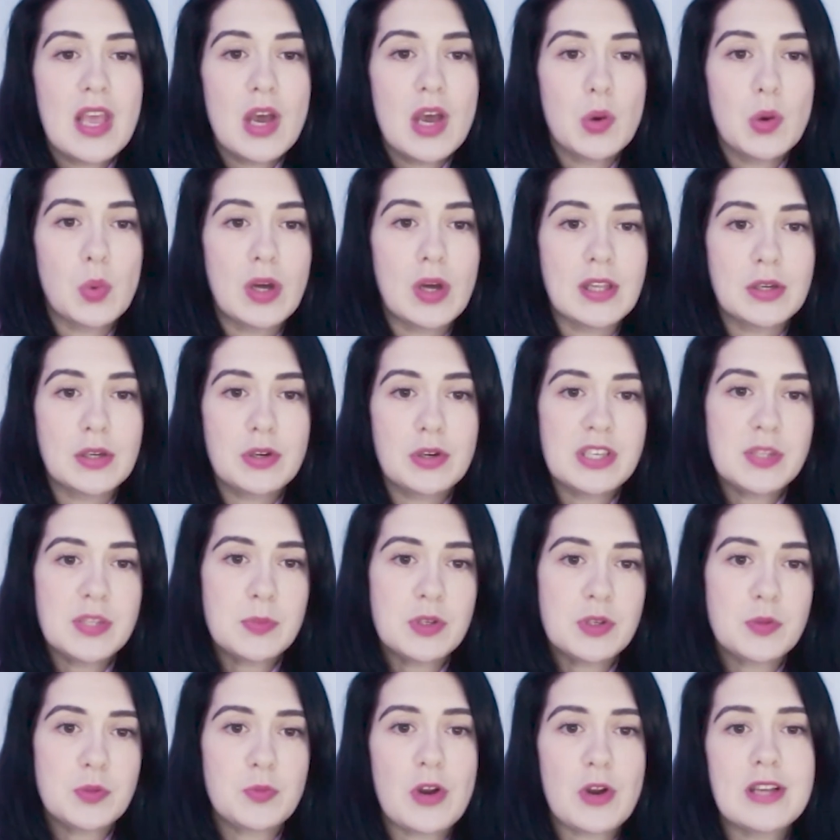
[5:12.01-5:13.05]
Well,
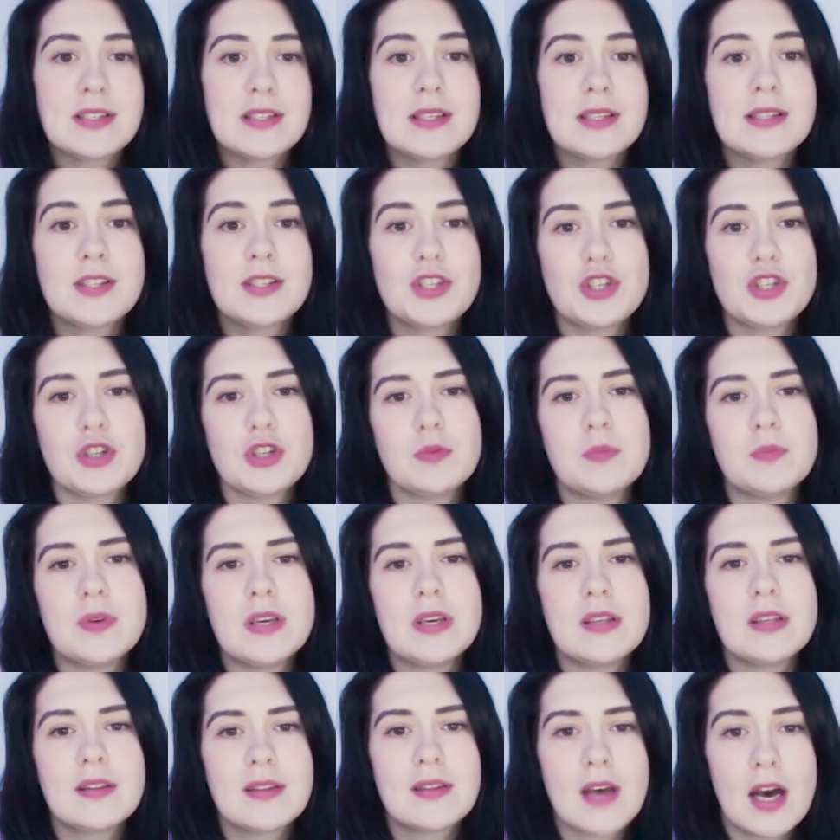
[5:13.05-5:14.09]
Christmas presents should be
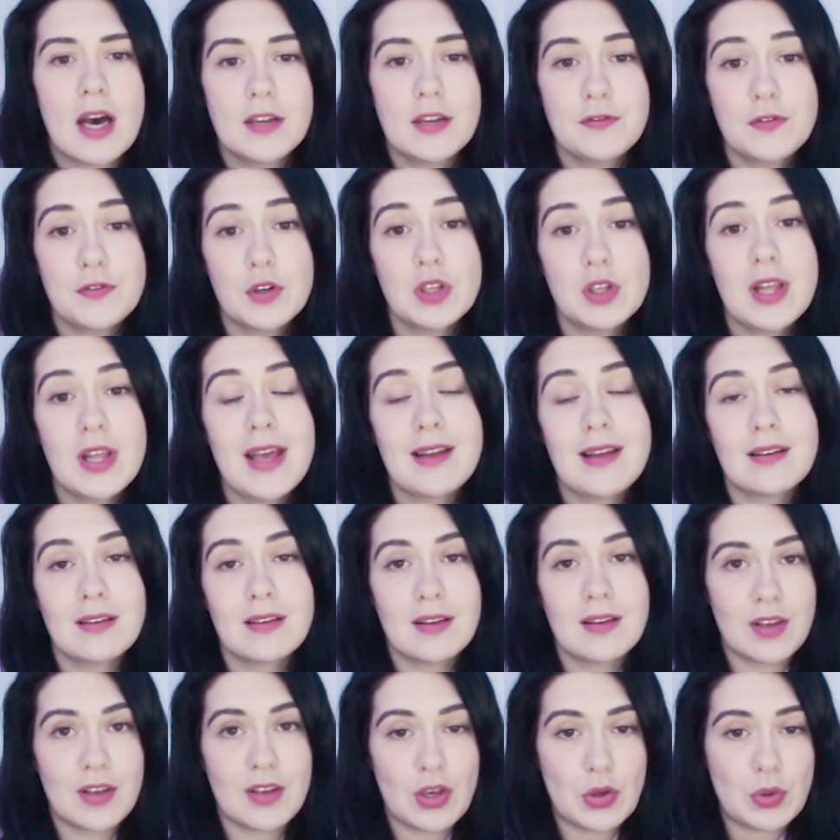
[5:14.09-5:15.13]
thoughtful and
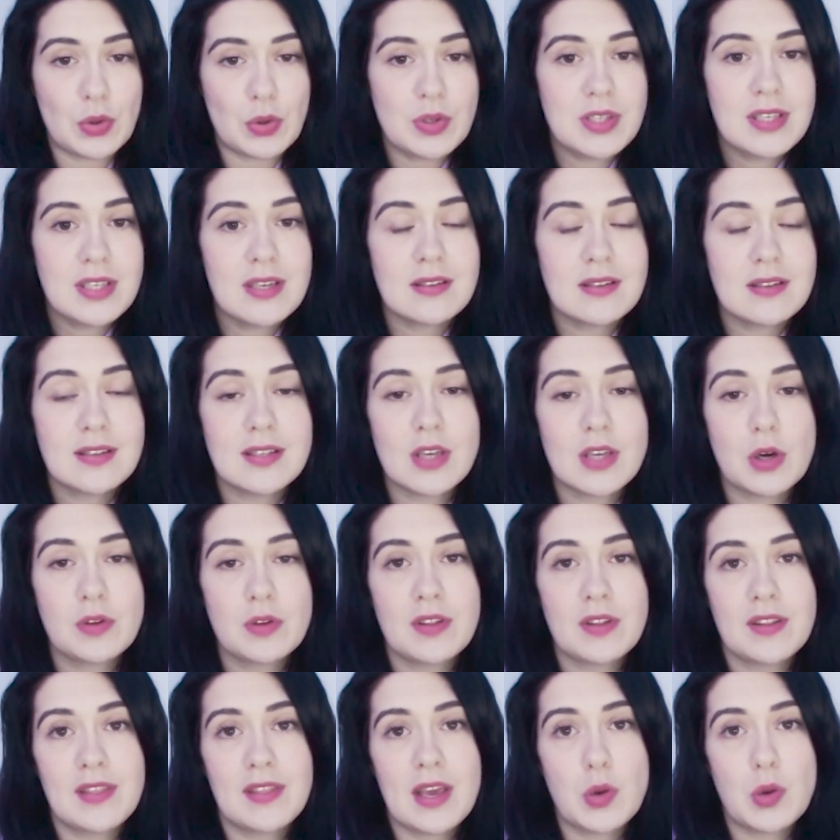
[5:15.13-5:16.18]
cute so
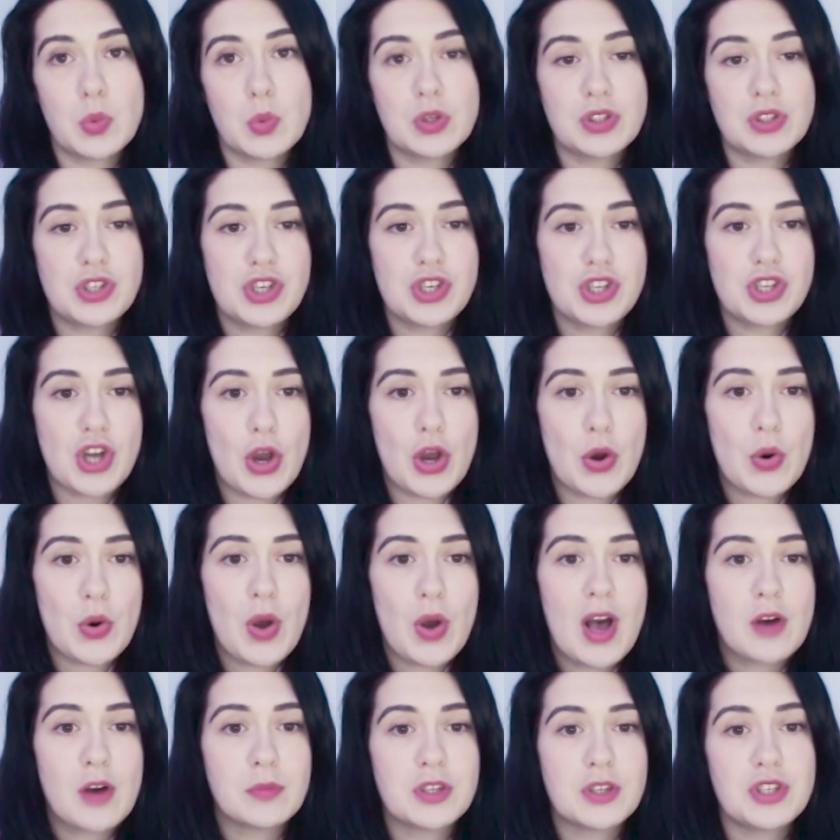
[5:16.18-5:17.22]
that they will show
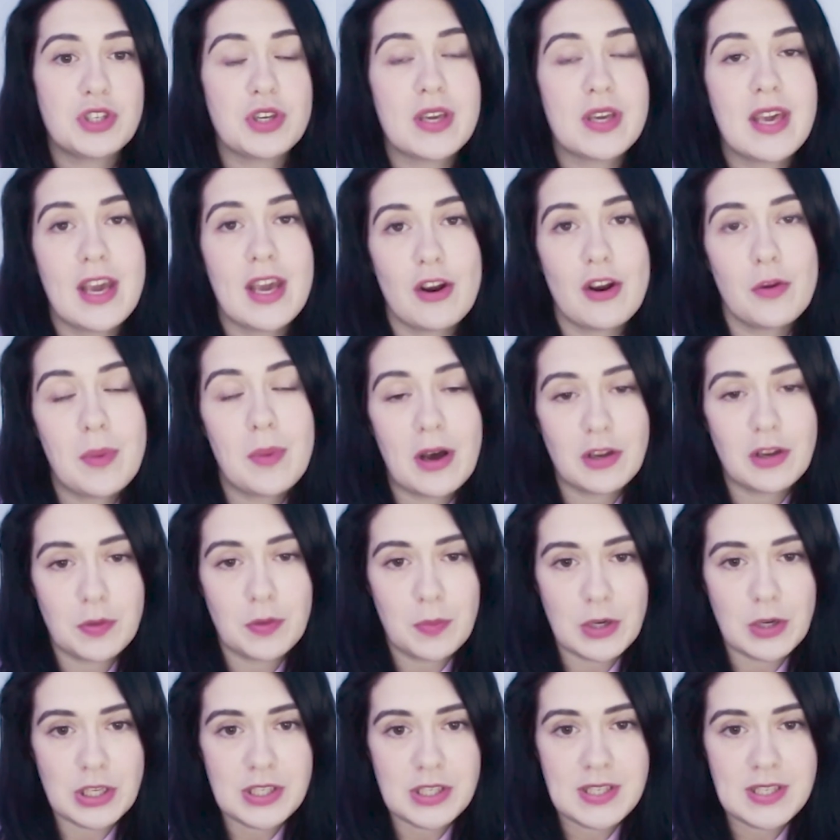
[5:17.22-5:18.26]
how much you care about a
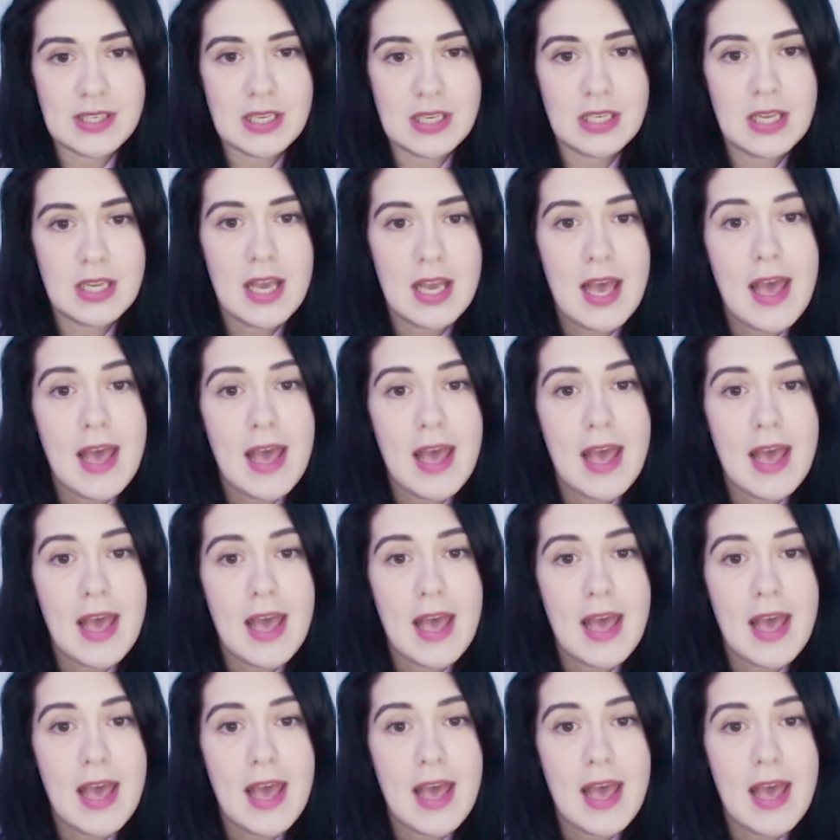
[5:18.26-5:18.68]
person